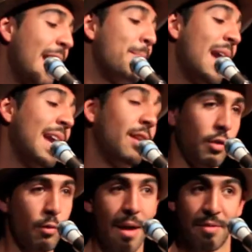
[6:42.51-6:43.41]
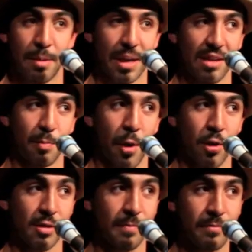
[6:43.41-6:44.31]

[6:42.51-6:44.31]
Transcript: Get paid. Do you have any biggie smalls?